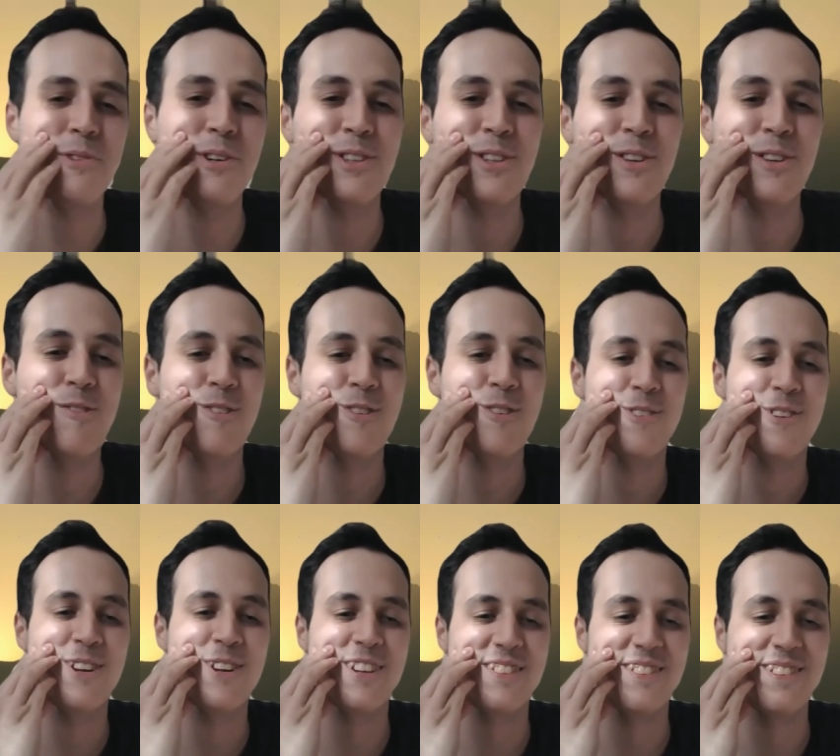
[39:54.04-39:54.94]
a wonderful
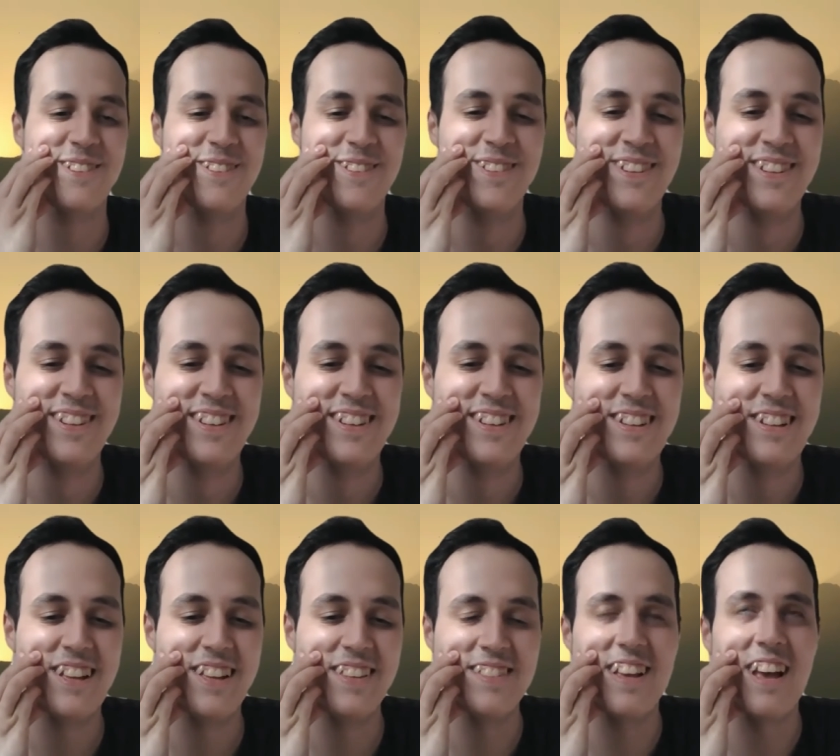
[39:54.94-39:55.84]
work, though.
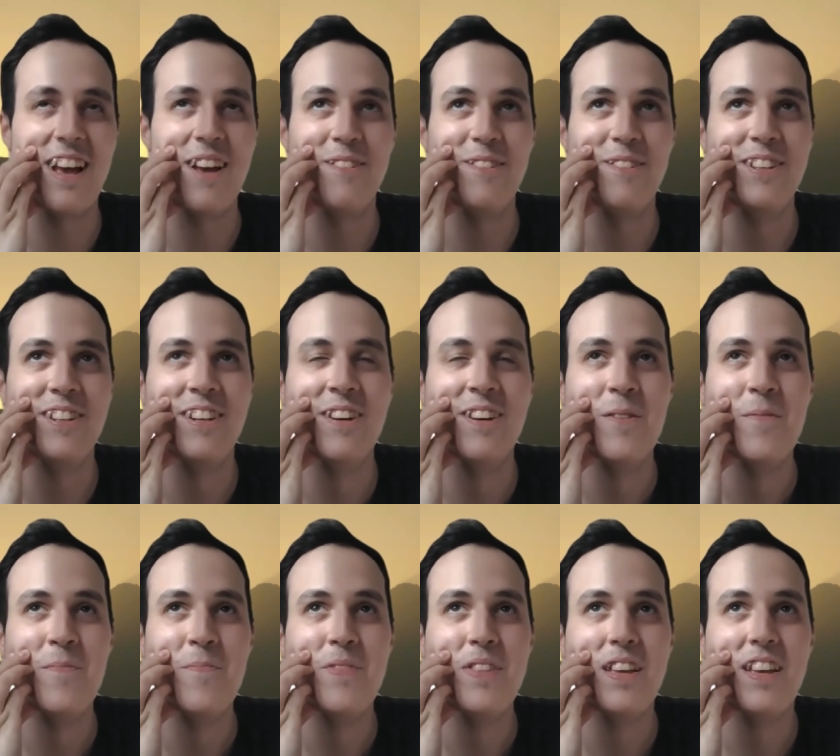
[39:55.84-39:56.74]
Because I mean,
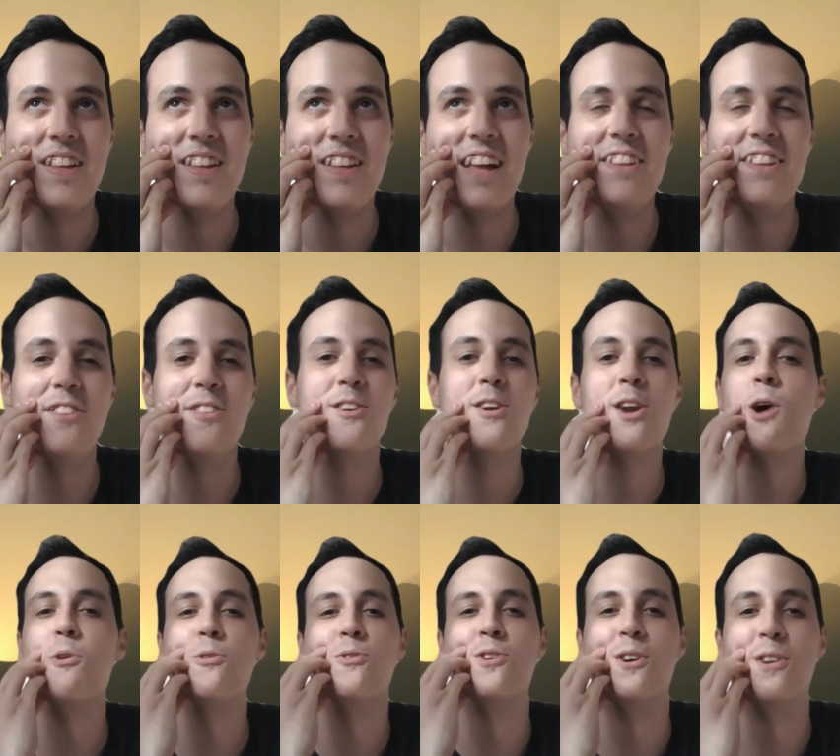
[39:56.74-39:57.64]
it
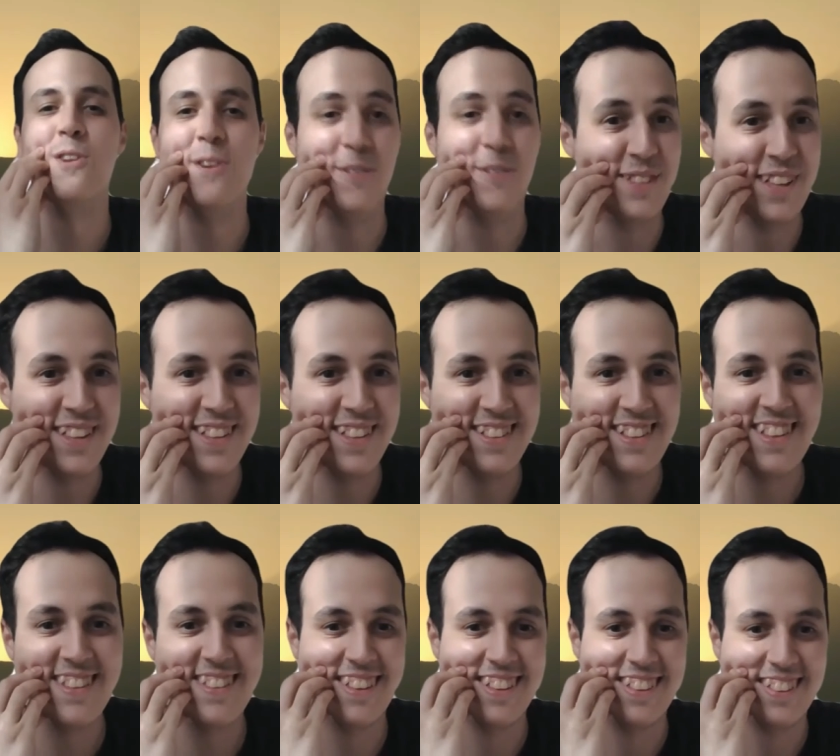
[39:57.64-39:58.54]
grows on you. That's
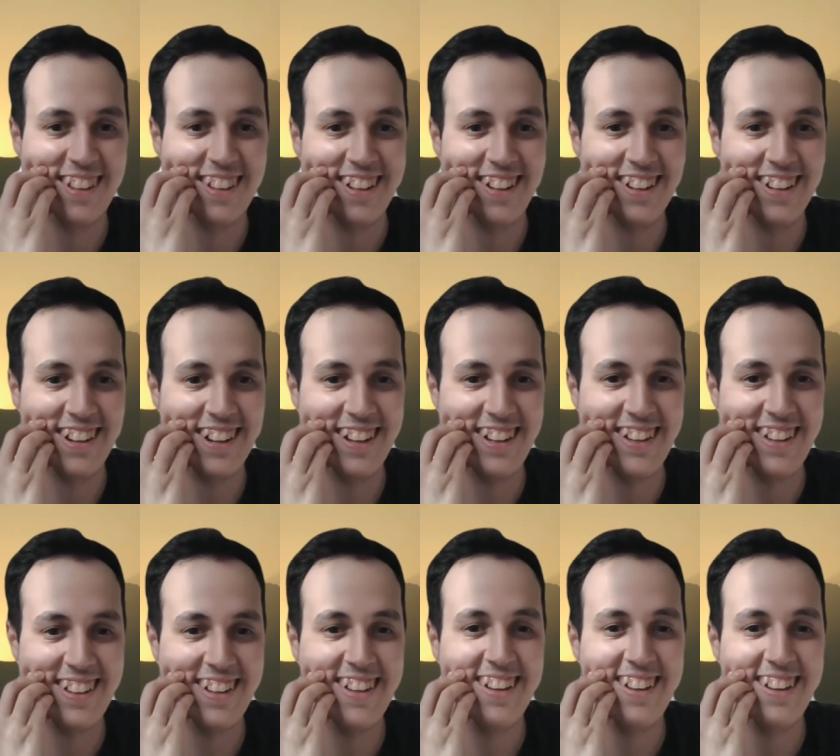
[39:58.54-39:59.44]
the thing.
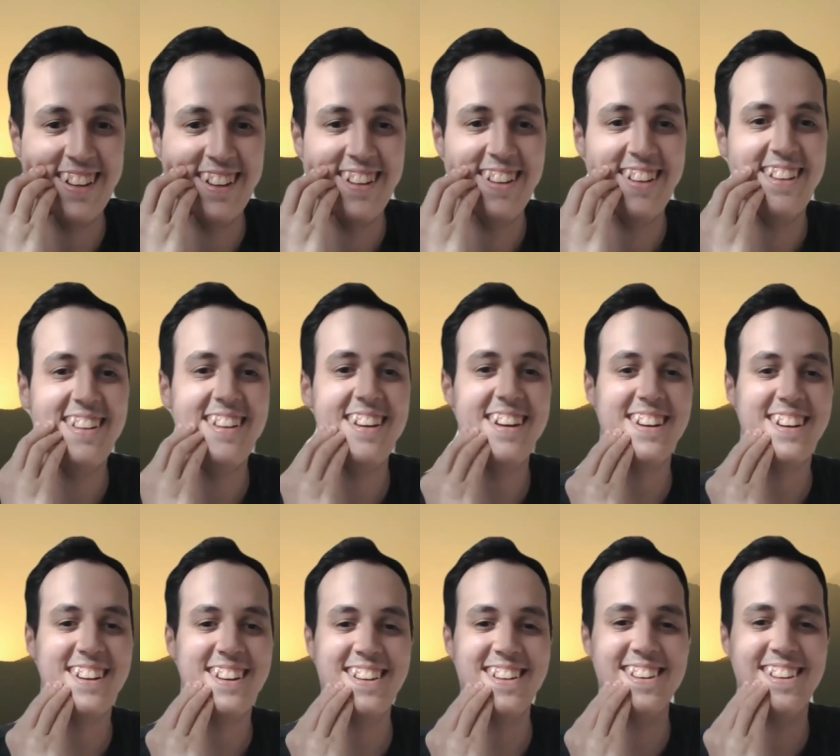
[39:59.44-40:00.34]
It does.
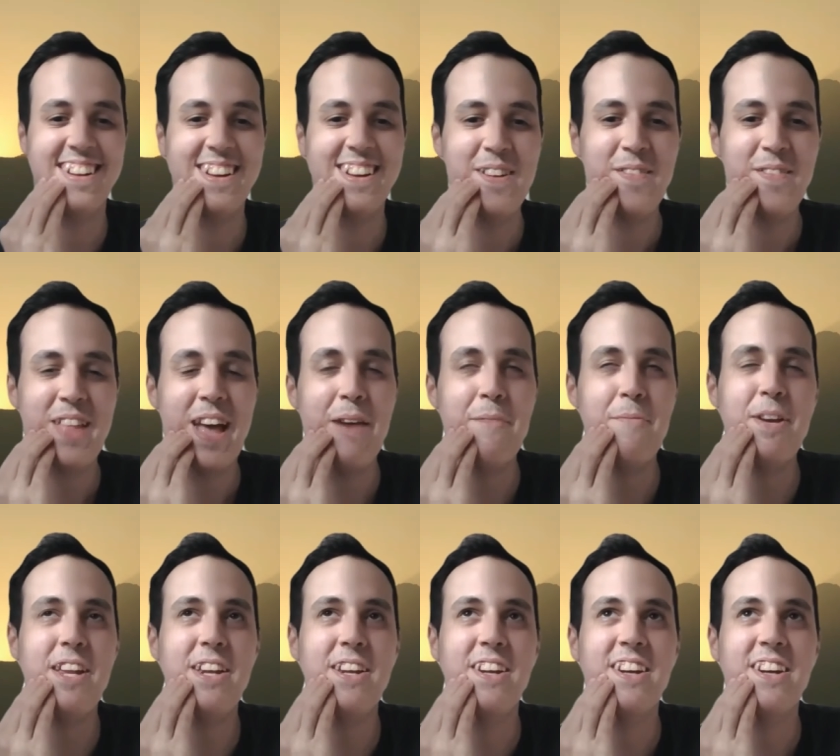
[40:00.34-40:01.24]
Yeah, I
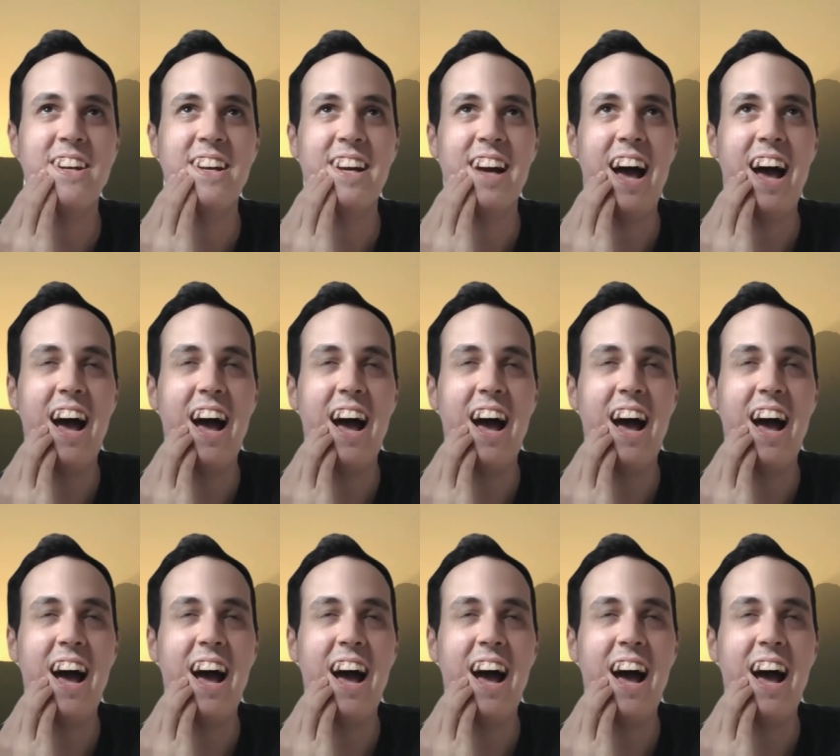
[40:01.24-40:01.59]
mean,